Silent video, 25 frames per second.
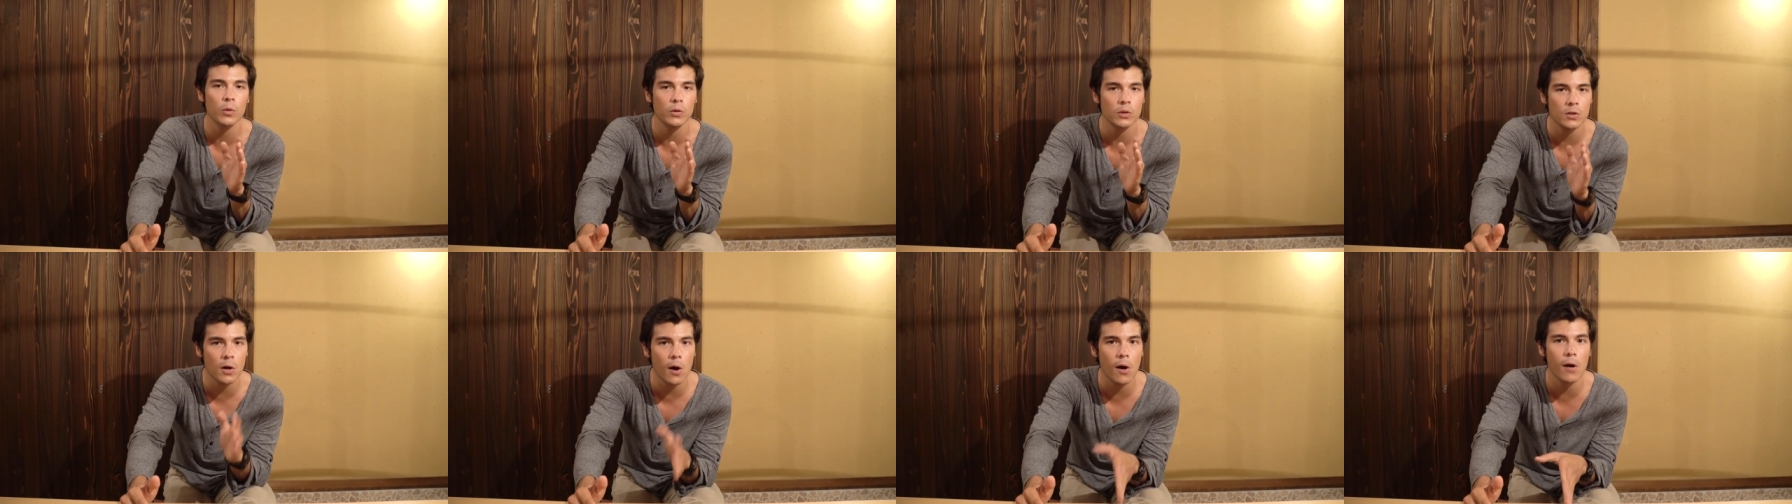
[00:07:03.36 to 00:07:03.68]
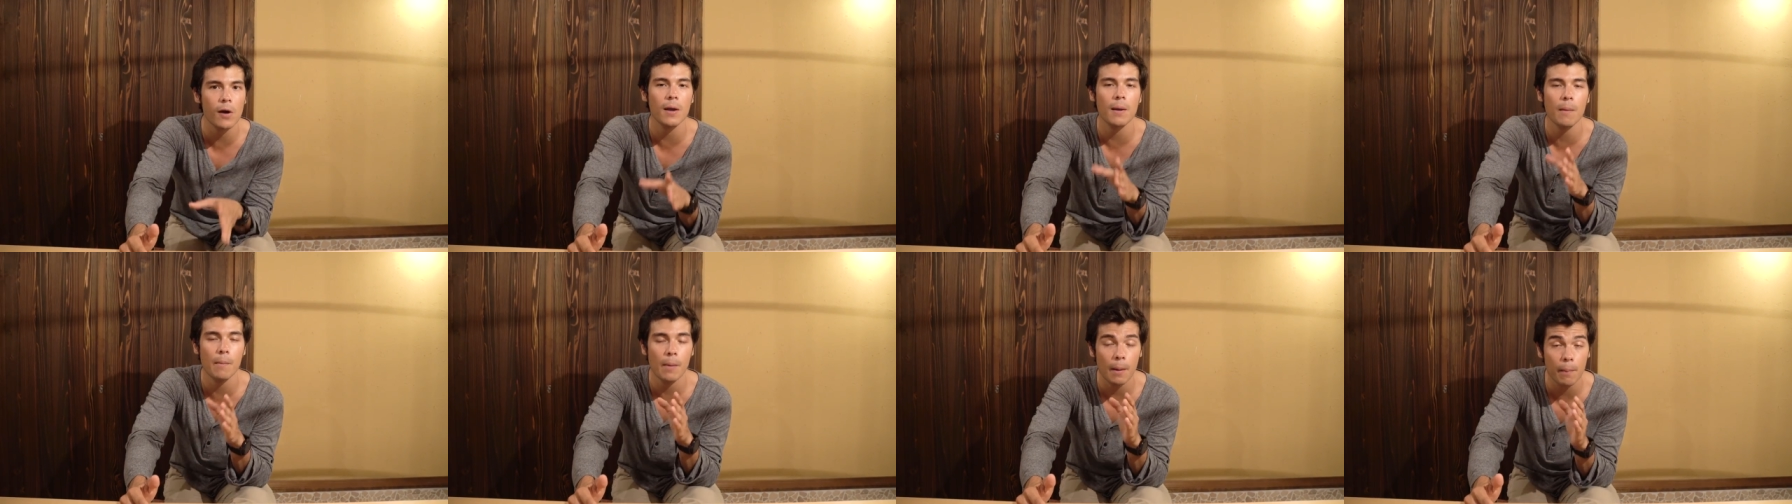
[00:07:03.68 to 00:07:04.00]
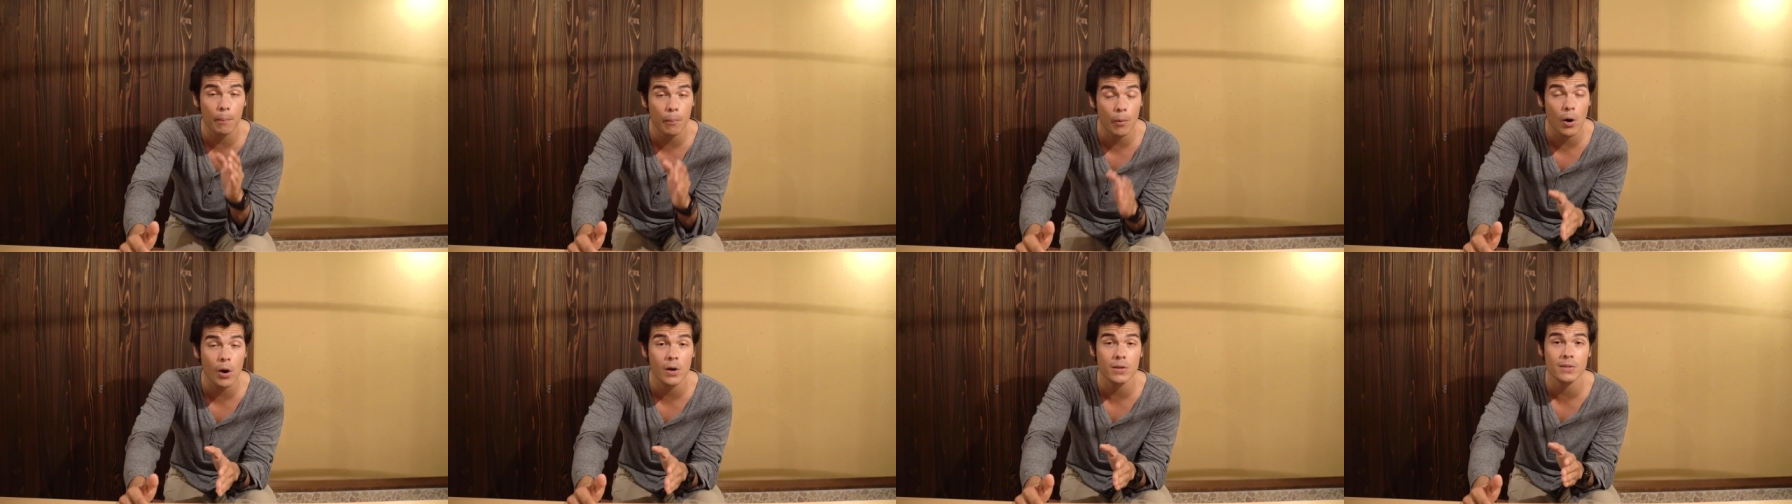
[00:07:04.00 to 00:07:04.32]
when talking
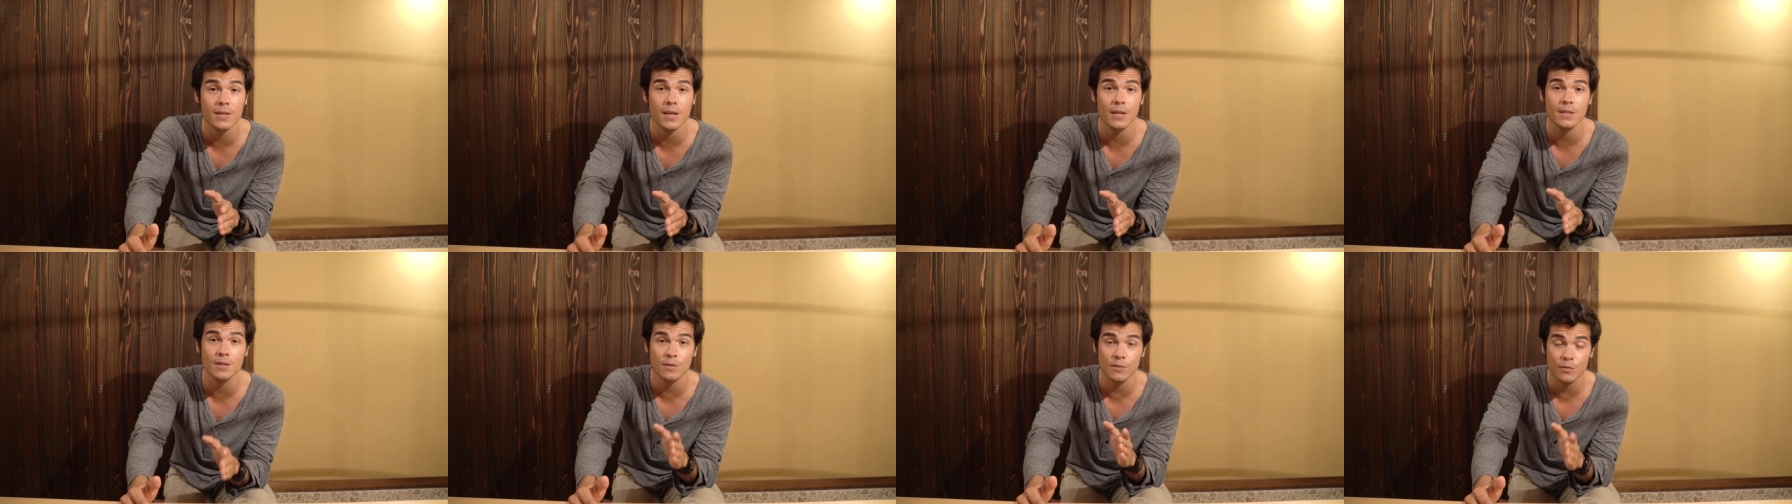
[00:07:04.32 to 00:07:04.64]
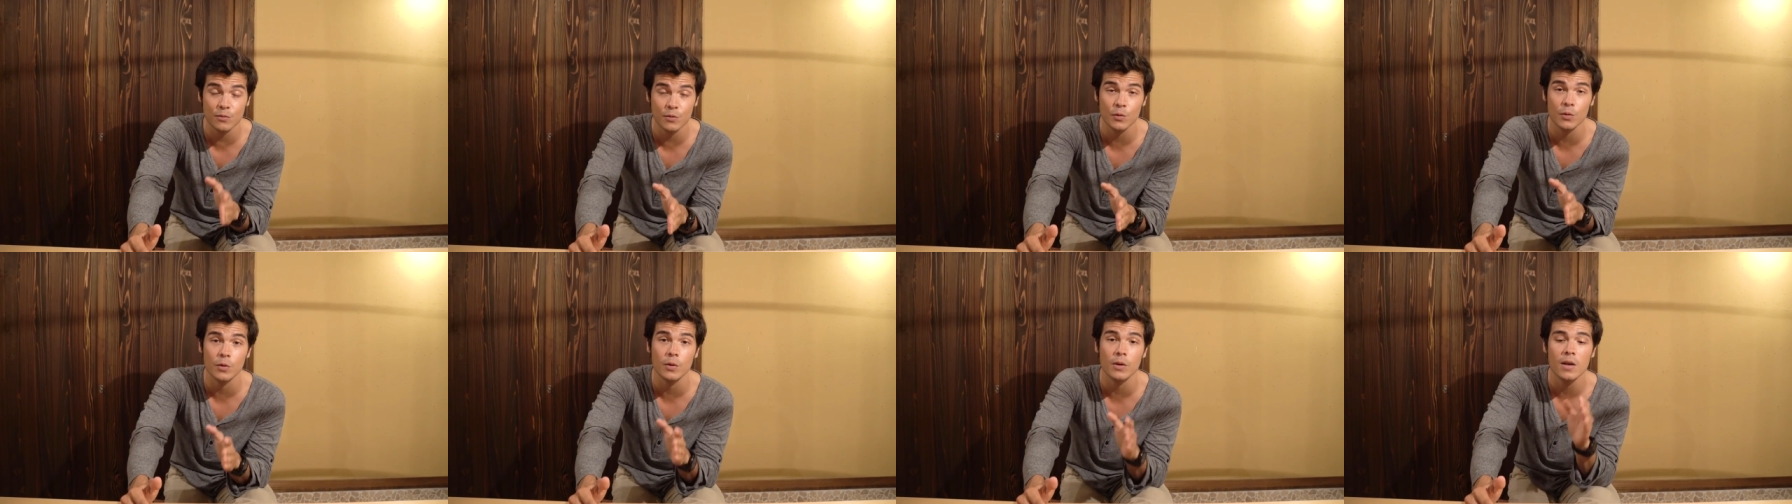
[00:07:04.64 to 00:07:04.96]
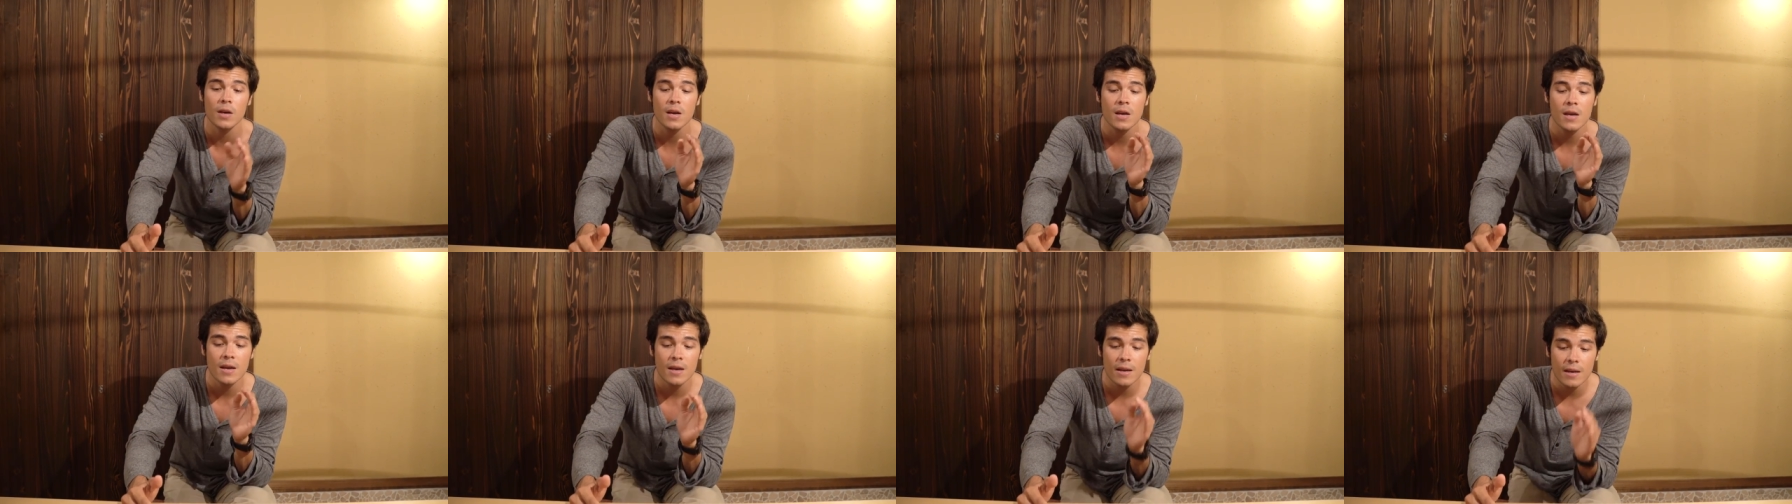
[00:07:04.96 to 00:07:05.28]
about processed food